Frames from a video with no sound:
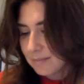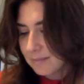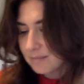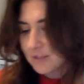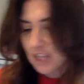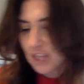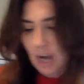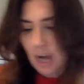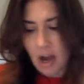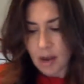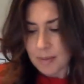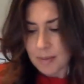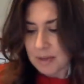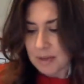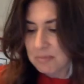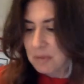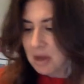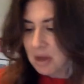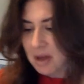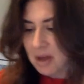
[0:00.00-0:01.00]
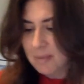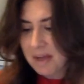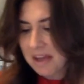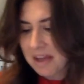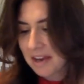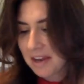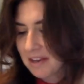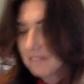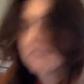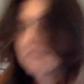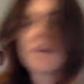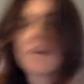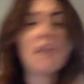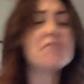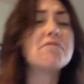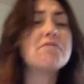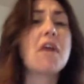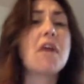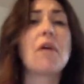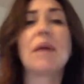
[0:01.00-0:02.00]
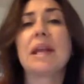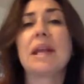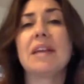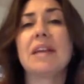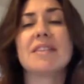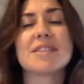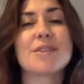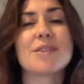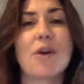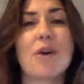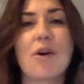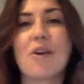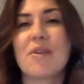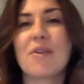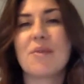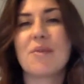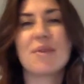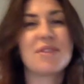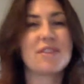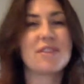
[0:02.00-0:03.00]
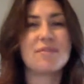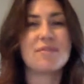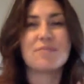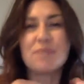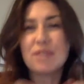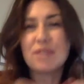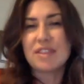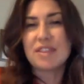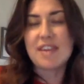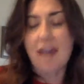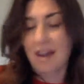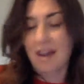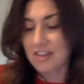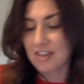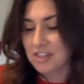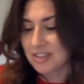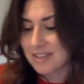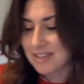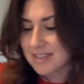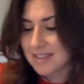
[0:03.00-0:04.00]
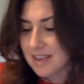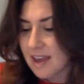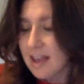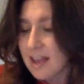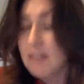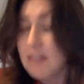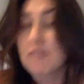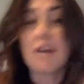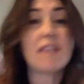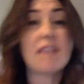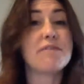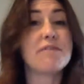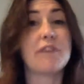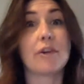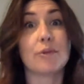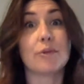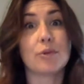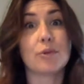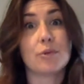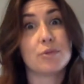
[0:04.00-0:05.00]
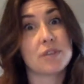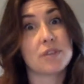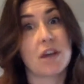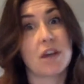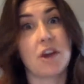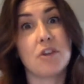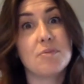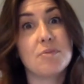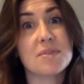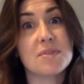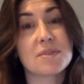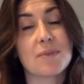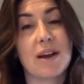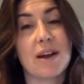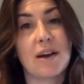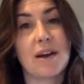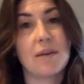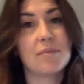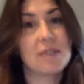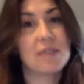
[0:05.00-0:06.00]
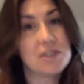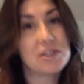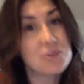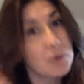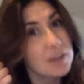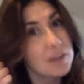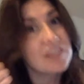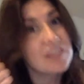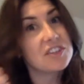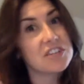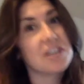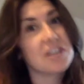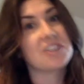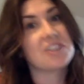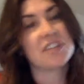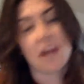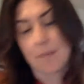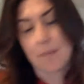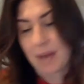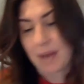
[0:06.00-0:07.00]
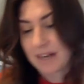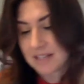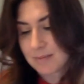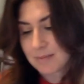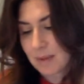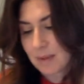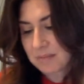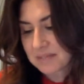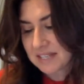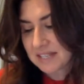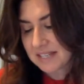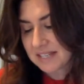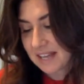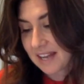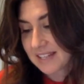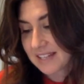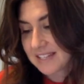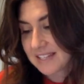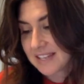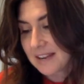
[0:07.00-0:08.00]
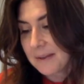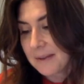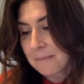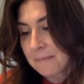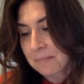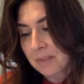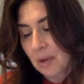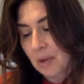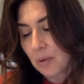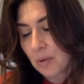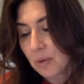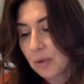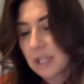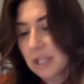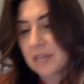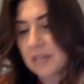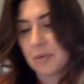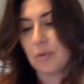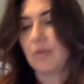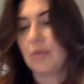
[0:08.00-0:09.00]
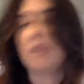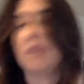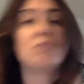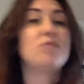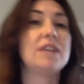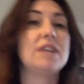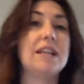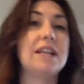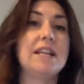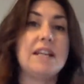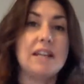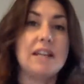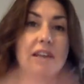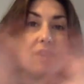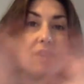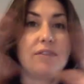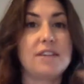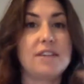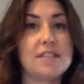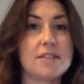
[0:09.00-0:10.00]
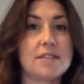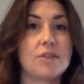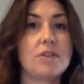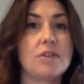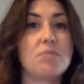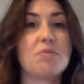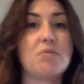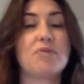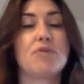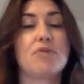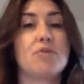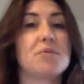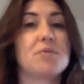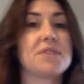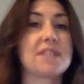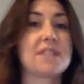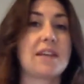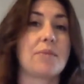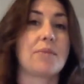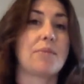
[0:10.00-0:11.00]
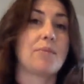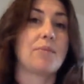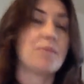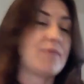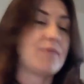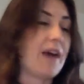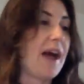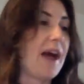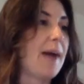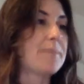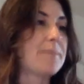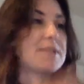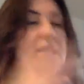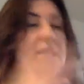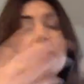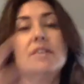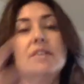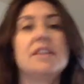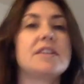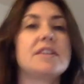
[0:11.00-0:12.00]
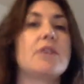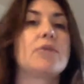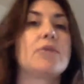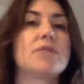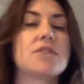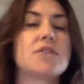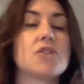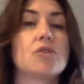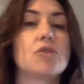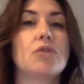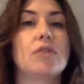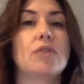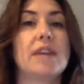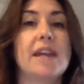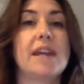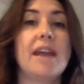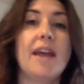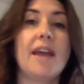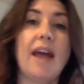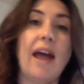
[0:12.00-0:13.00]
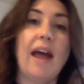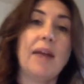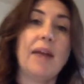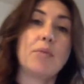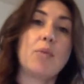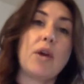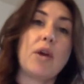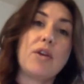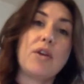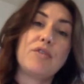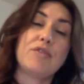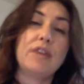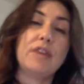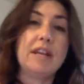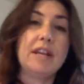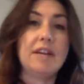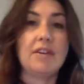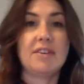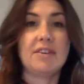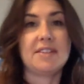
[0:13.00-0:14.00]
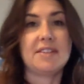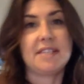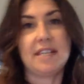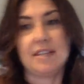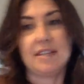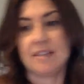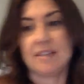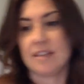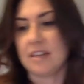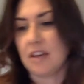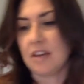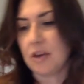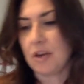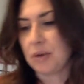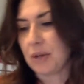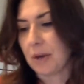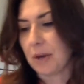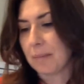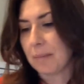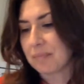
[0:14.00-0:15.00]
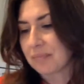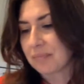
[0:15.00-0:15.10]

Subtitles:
Charming mermaid, fun rowing song with the actions, great phone calls home as well, enjoying the chit chat back to mums and dads. All in all, a really lovely solid performance that absolutely told the story and wove really nicely into the yoga.